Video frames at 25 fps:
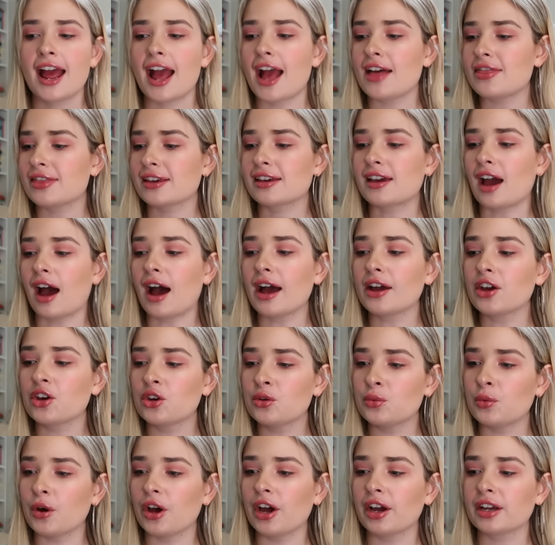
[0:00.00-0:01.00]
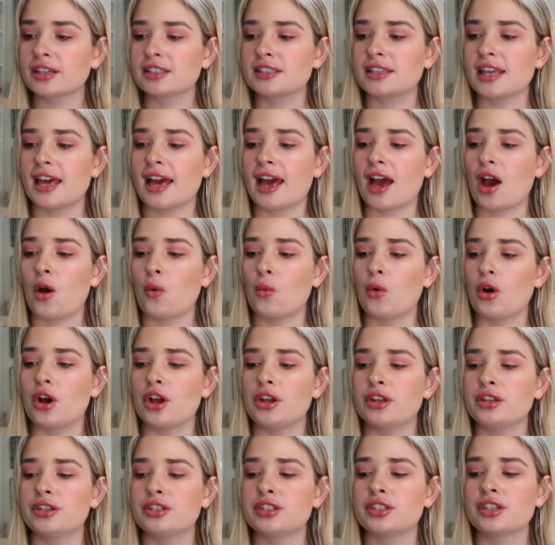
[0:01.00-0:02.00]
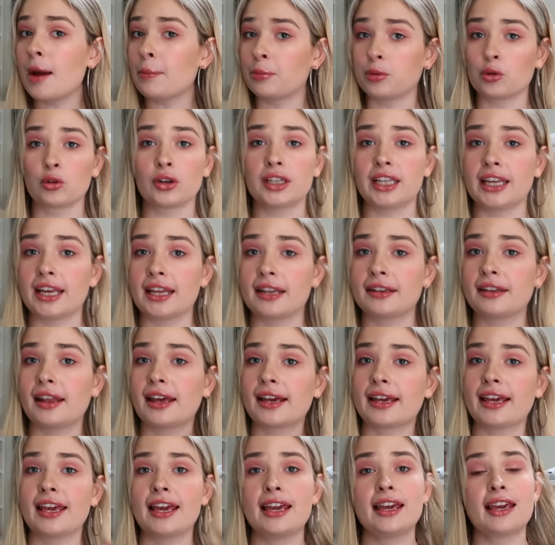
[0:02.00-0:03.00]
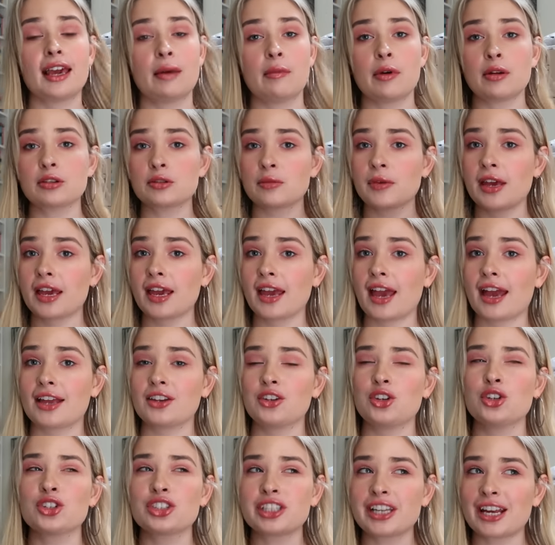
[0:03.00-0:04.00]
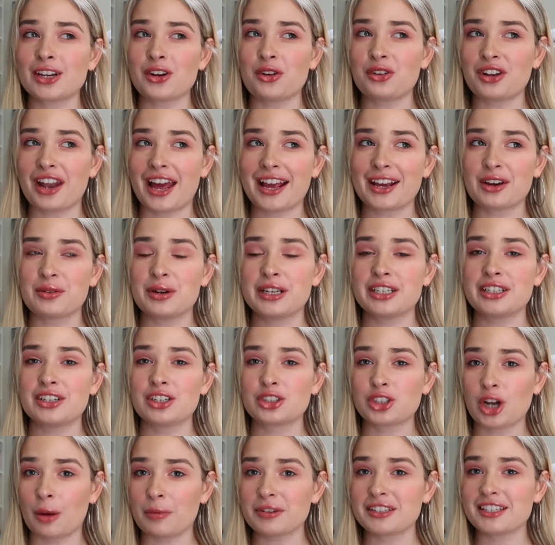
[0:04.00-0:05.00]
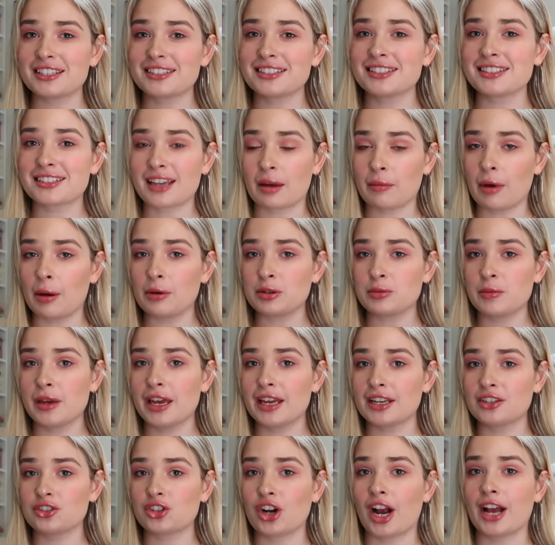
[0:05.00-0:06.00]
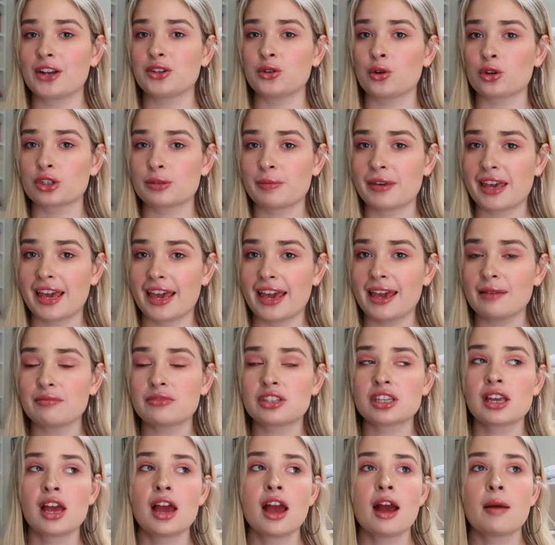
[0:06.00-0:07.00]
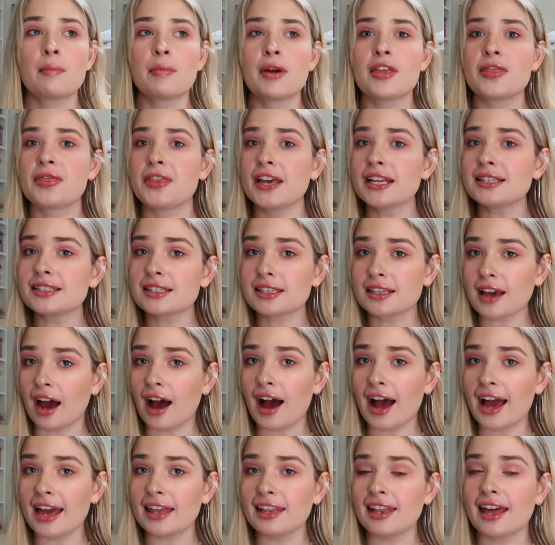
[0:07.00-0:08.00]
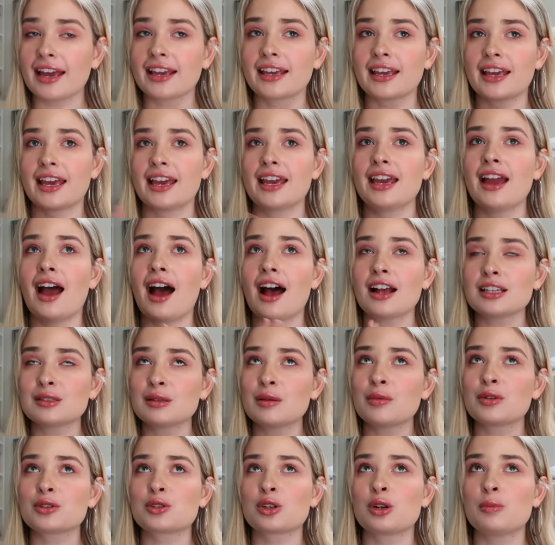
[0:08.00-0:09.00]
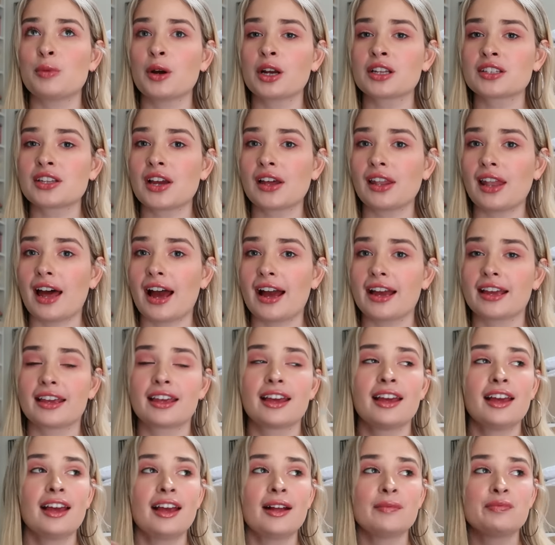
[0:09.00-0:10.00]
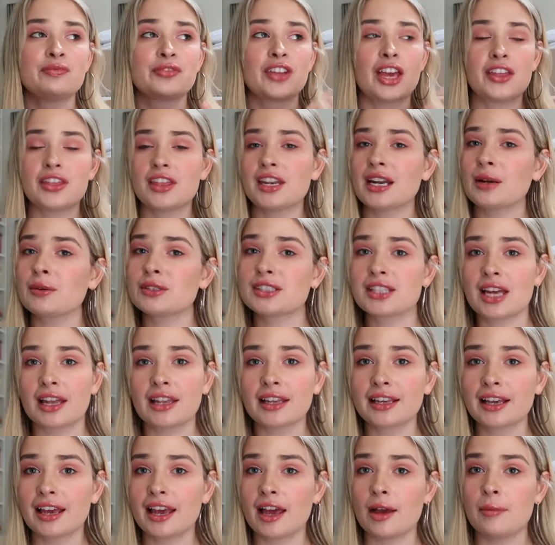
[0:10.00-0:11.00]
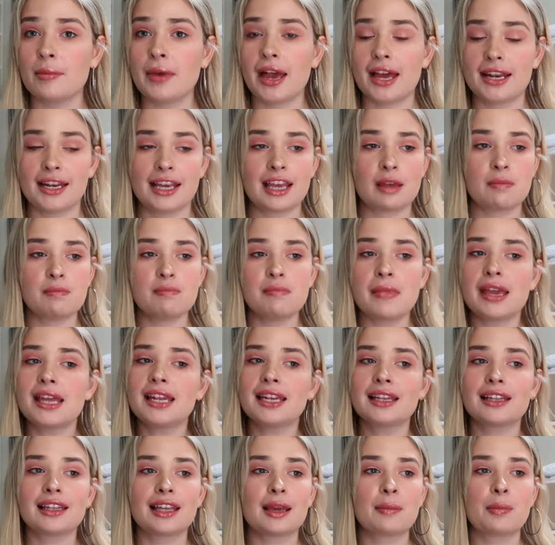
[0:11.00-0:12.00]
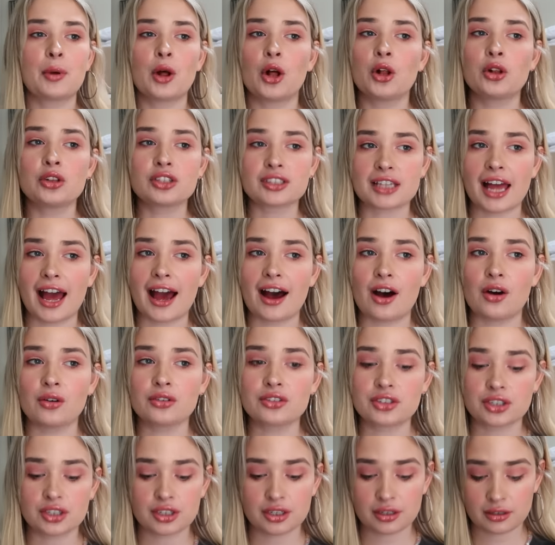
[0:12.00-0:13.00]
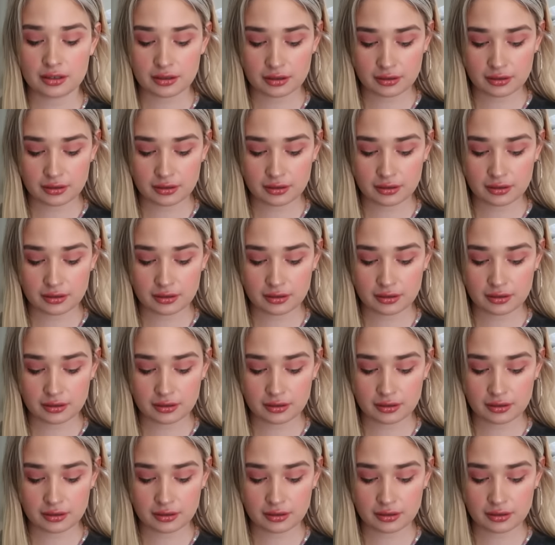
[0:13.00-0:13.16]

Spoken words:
And the guy who works there was brilliant. Like, he came up to me, and usually I don't like when shop assistants come up to me and try and talk to me heaps, but this guy, like, he asked me what sort of books I like, and then I was telling him and he immediately pulls out